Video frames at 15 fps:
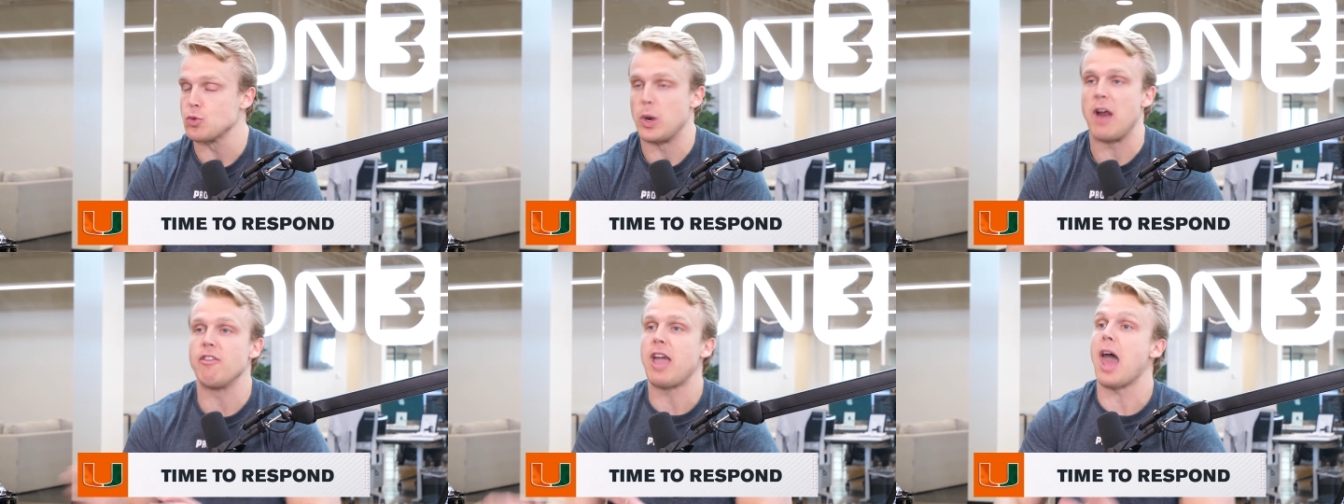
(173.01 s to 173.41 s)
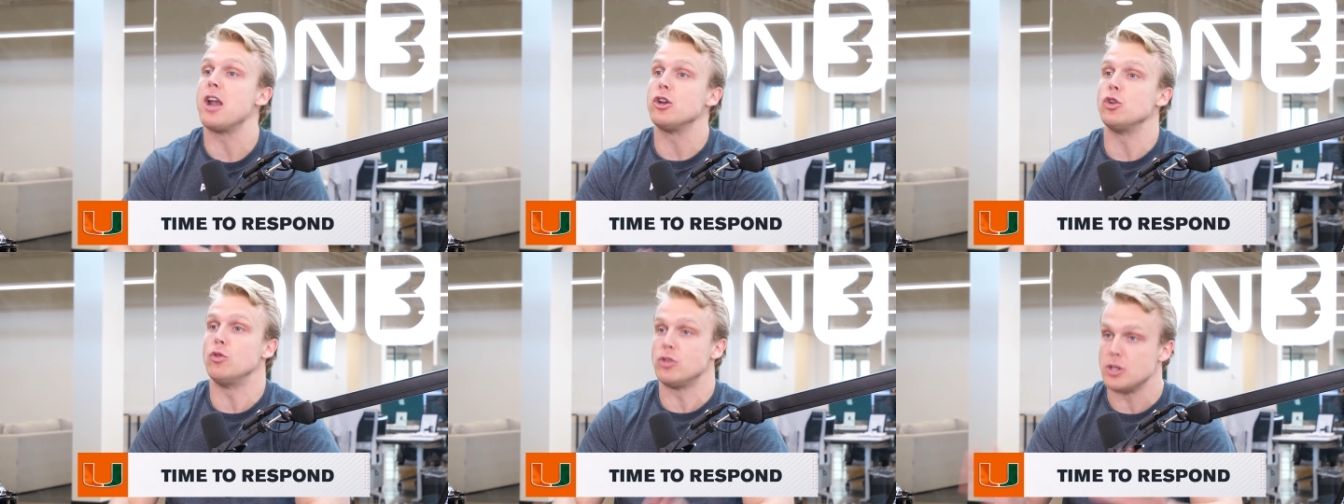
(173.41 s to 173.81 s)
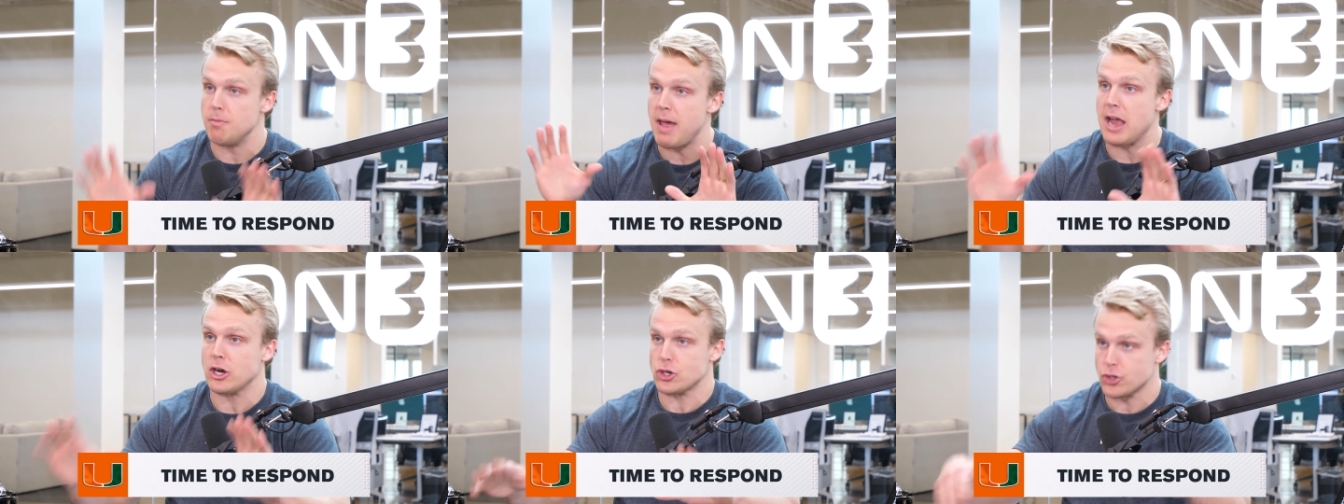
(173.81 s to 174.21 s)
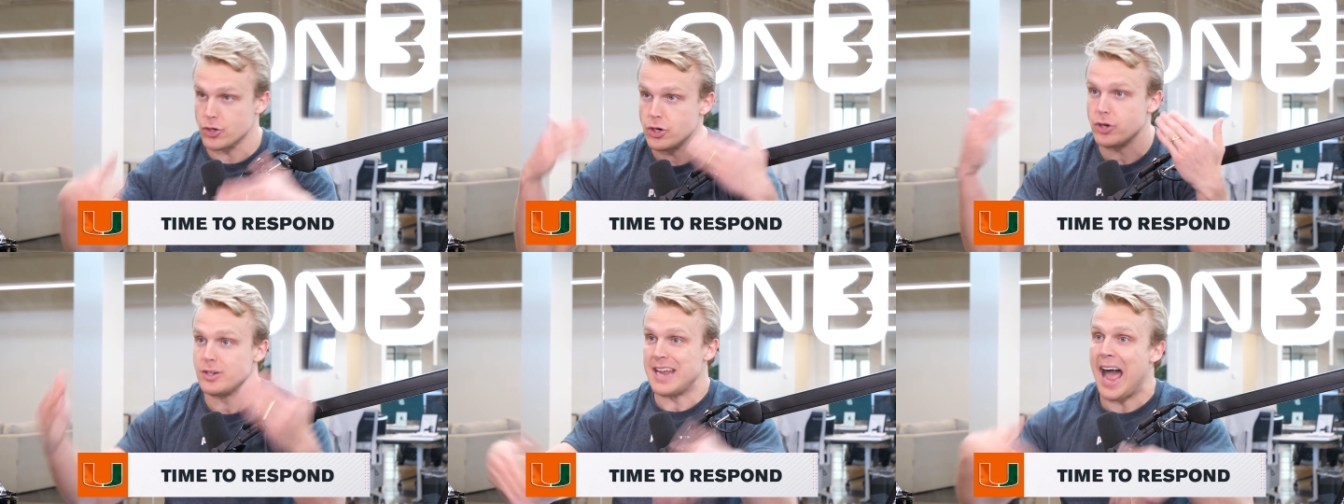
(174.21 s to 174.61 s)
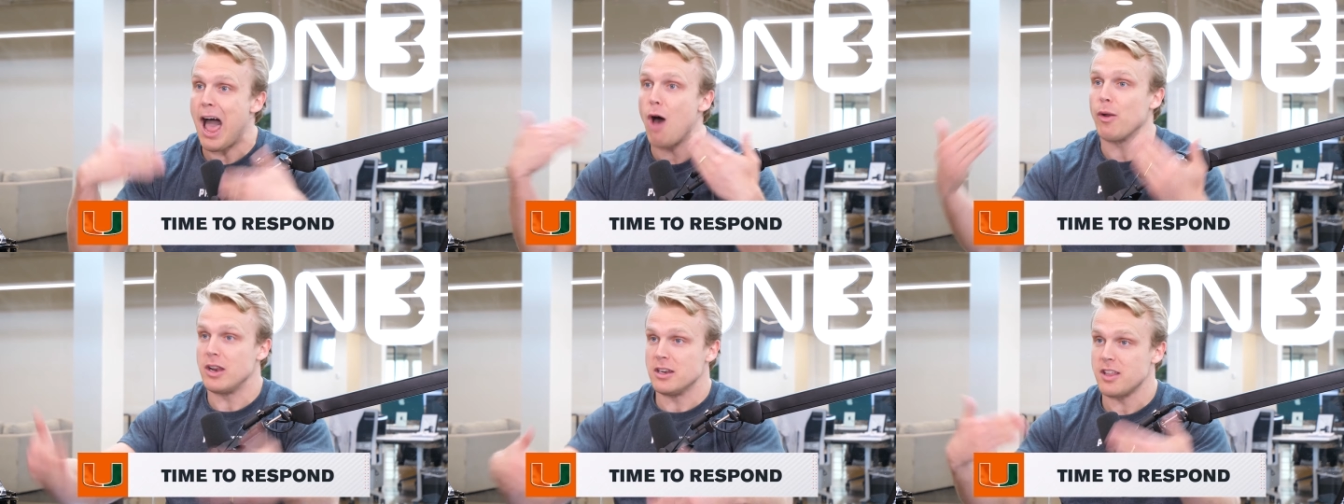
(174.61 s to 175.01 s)
whatever you got to do to make sure you're
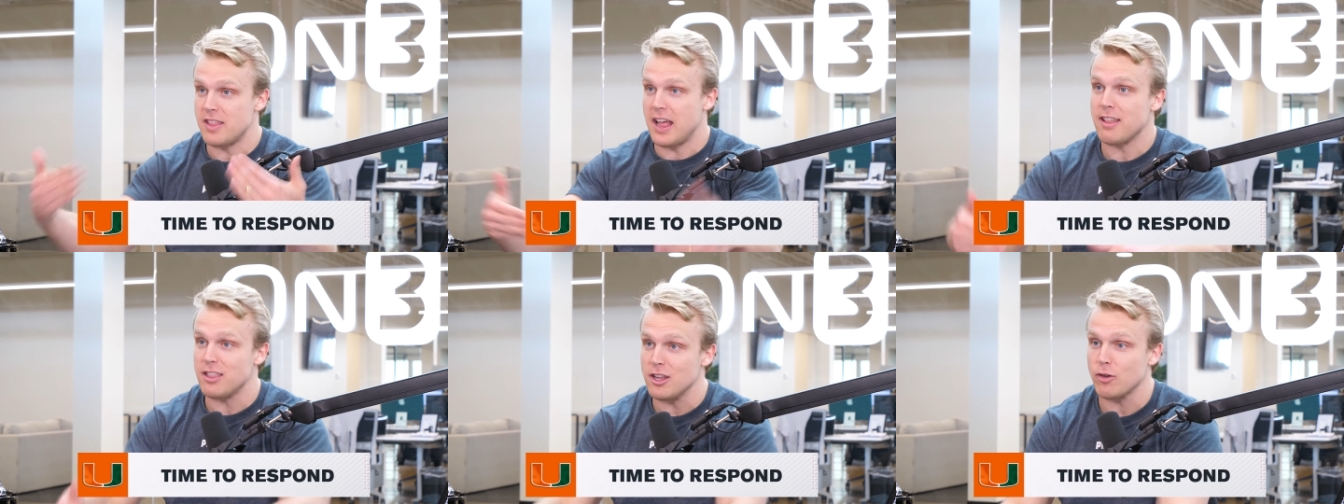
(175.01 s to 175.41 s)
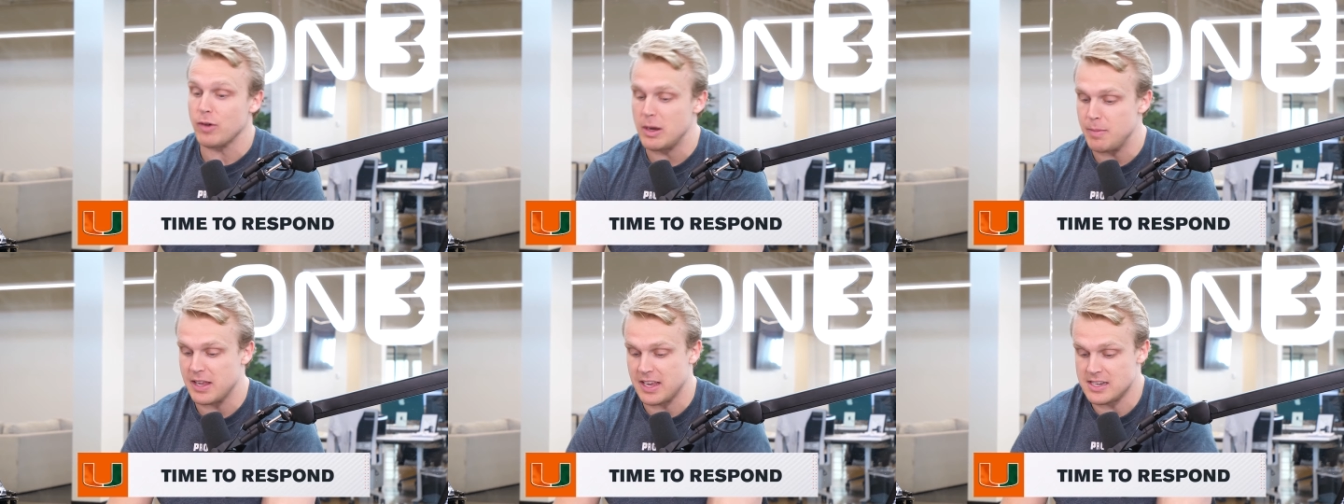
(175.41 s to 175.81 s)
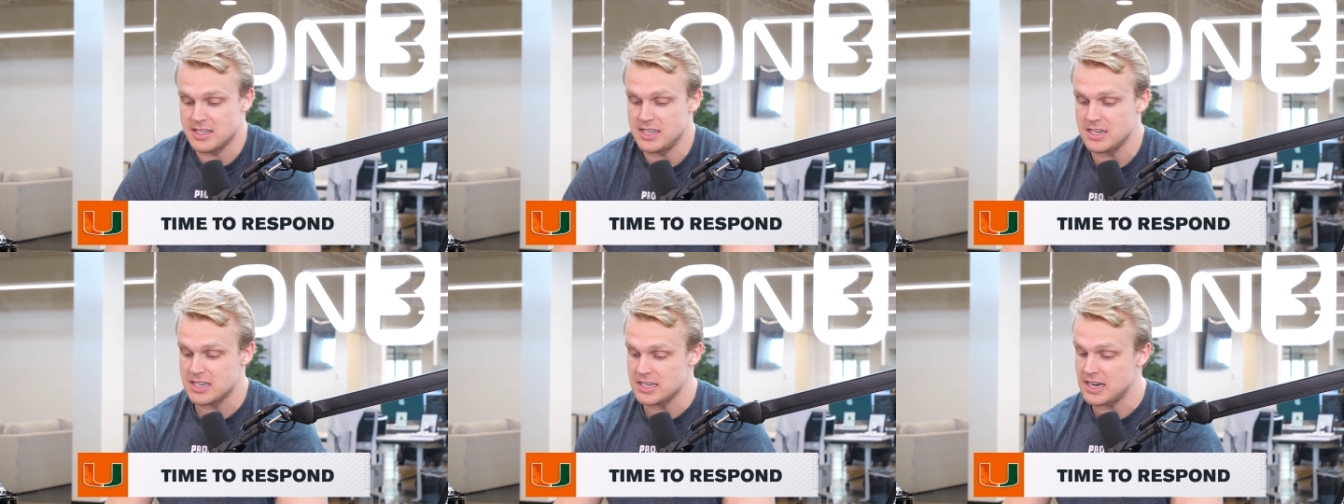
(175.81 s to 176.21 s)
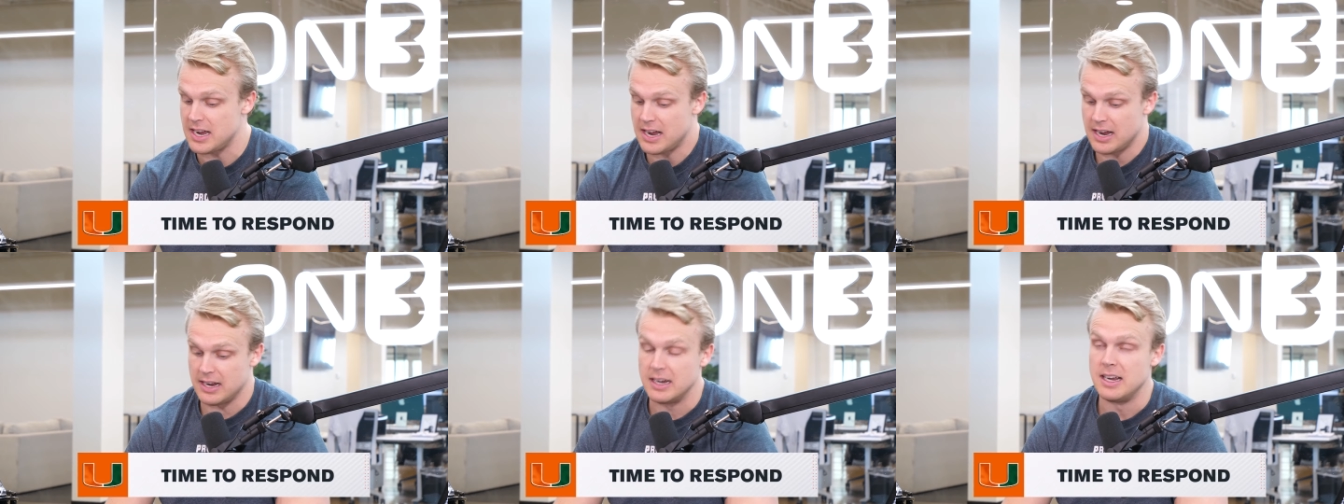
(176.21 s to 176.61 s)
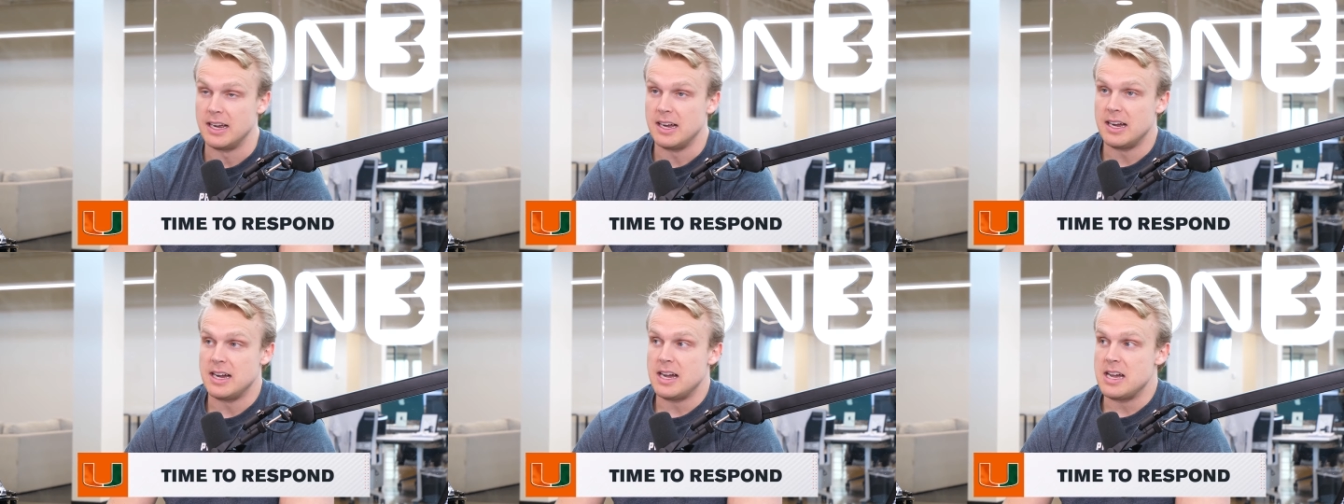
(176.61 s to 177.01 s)
dialed into the nth degree because this uh,
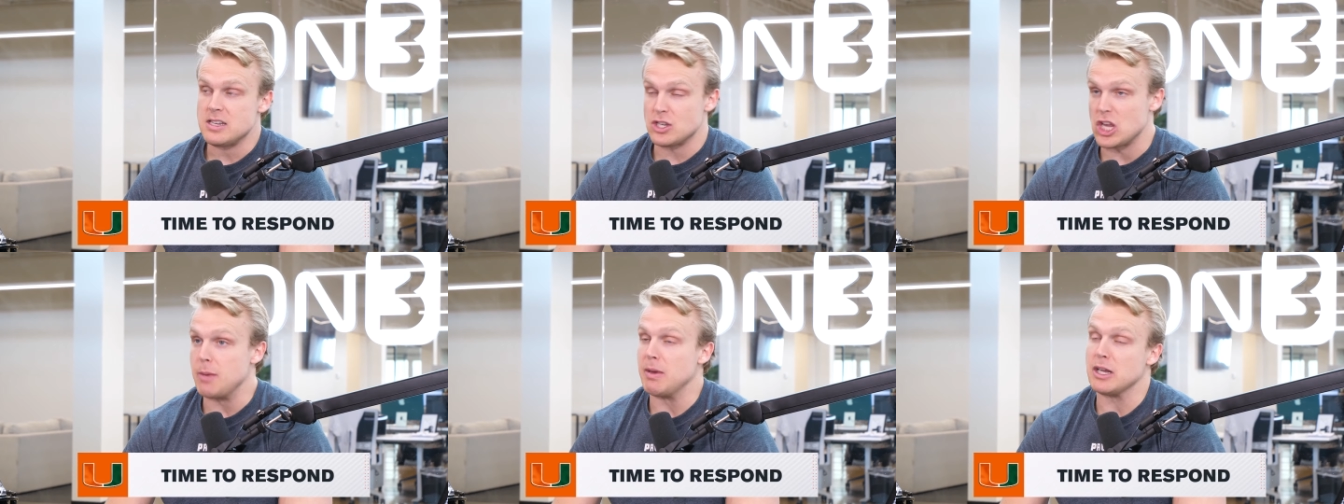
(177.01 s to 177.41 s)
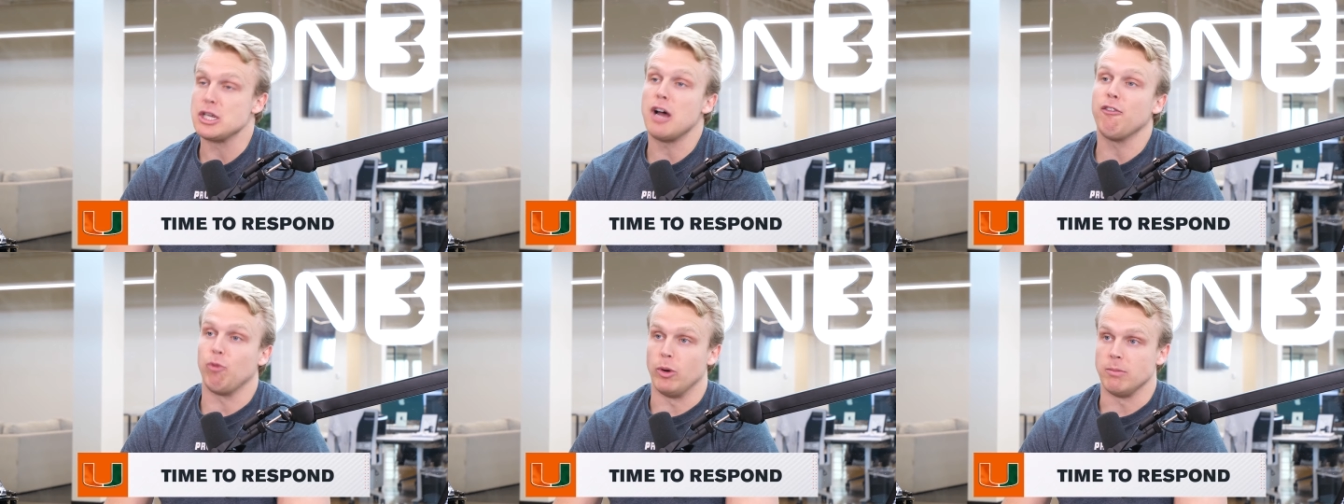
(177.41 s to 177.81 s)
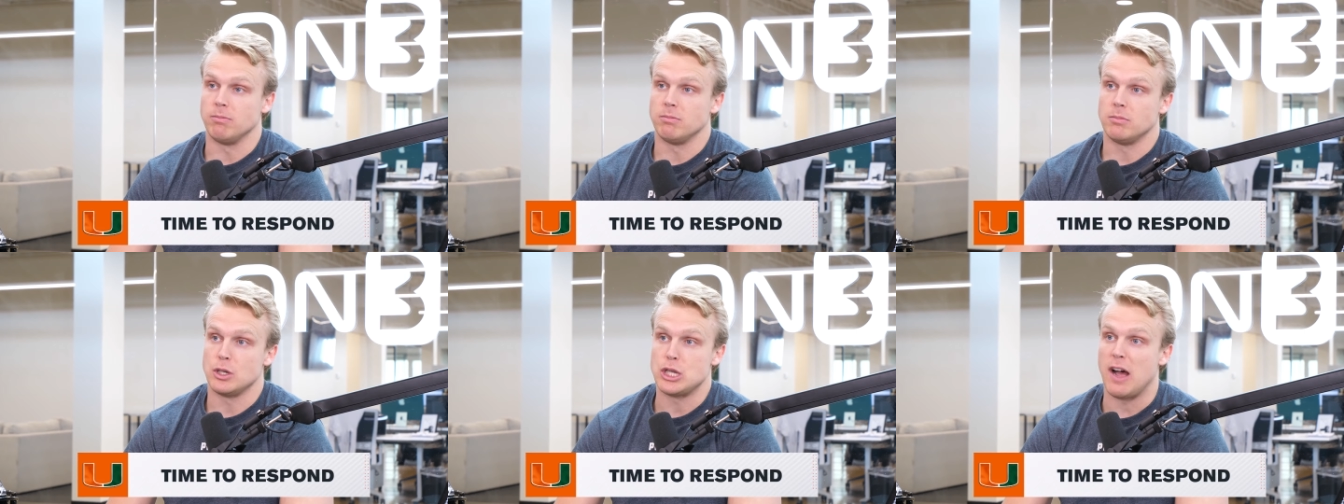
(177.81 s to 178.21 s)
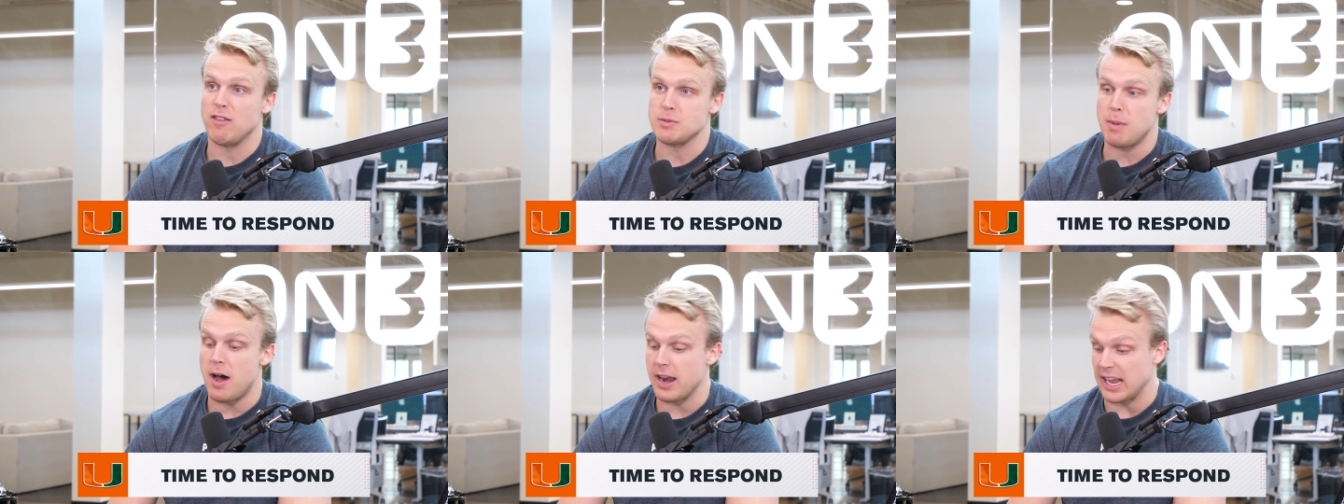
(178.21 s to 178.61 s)
this is going to be a tough one, a tough spot.